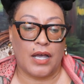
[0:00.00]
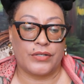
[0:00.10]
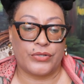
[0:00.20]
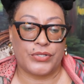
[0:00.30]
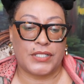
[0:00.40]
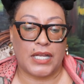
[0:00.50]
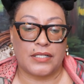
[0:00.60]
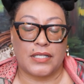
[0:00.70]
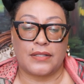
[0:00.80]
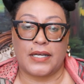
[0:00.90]

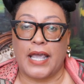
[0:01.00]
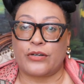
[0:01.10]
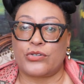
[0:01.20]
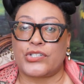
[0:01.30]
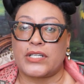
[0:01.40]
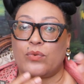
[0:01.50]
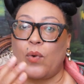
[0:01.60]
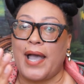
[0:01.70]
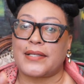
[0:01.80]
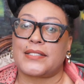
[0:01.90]
understanding that energy
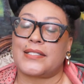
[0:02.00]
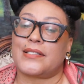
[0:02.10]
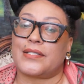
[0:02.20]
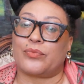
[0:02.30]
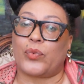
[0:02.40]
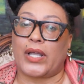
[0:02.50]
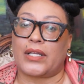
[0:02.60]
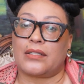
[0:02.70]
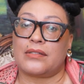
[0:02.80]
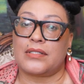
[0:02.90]
waxes and
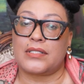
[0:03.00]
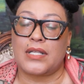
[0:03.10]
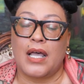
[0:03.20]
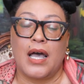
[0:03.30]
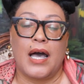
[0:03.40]
wanes.